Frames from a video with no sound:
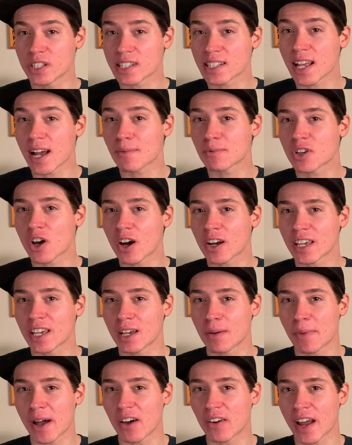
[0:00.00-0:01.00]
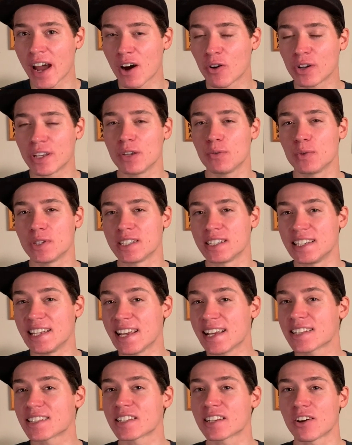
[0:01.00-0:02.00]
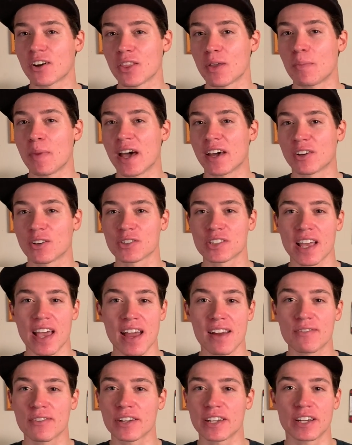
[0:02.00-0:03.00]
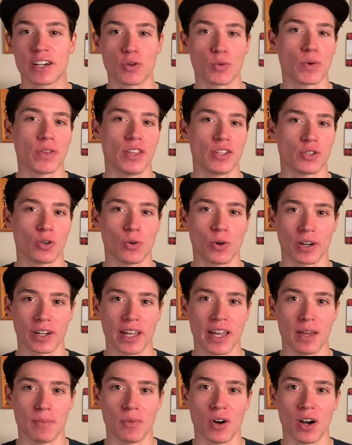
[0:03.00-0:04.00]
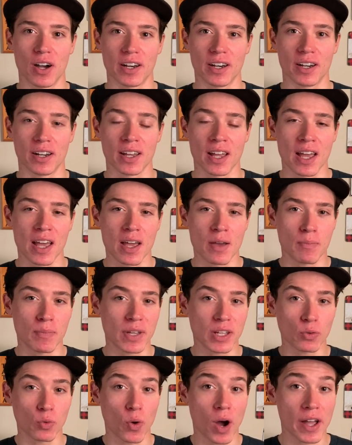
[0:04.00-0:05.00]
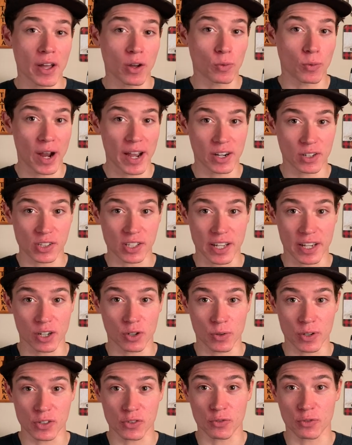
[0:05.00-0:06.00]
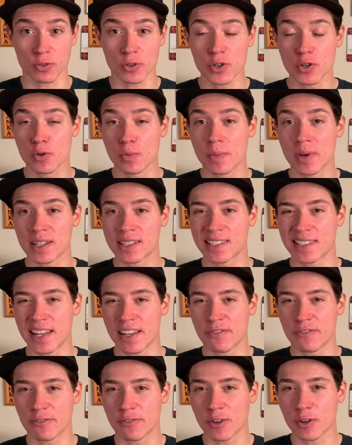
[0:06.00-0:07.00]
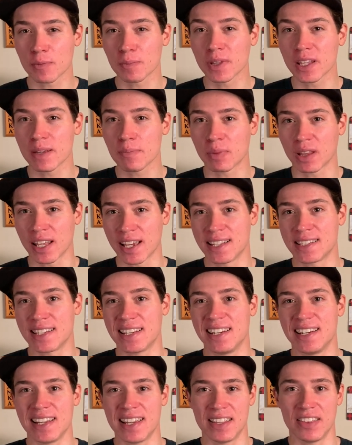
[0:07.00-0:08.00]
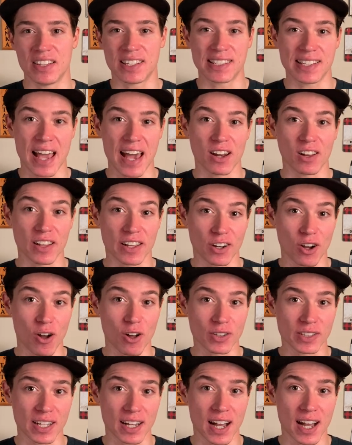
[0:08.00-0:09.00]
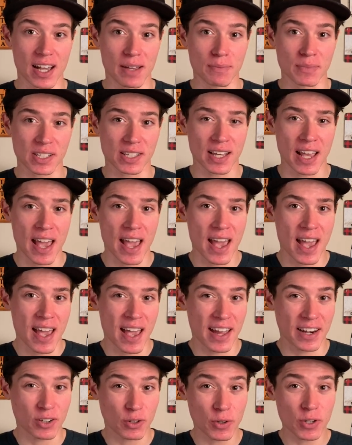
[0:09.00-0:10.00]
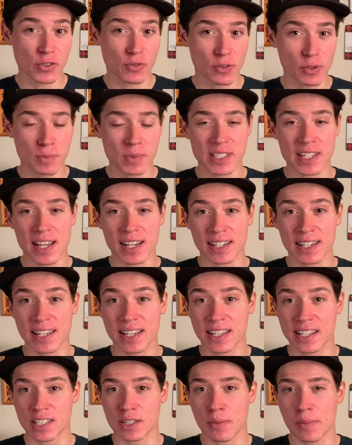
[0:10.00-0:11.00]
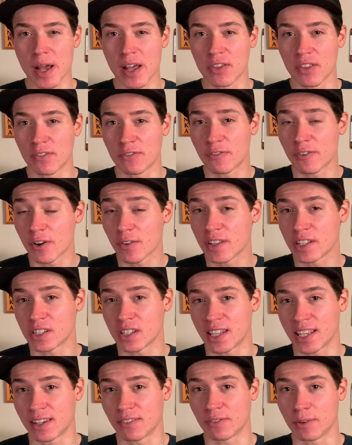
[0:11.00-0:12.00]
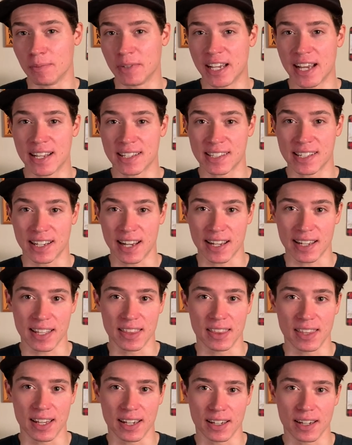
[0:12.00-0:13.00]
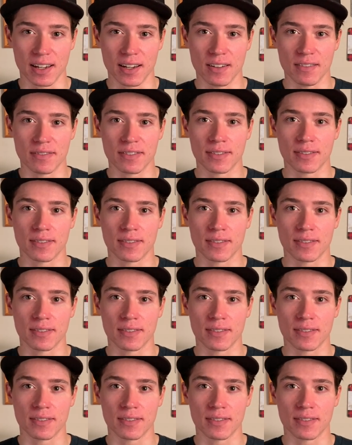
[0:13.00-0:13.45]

stop talking about how he was dancing on the pedals every year when the tour came on. Meanwhile, riders like Chris Froome stay firmly planted in the saddle at all times, and Chris Froome's technique is about the furthest thing from dancing I can think of.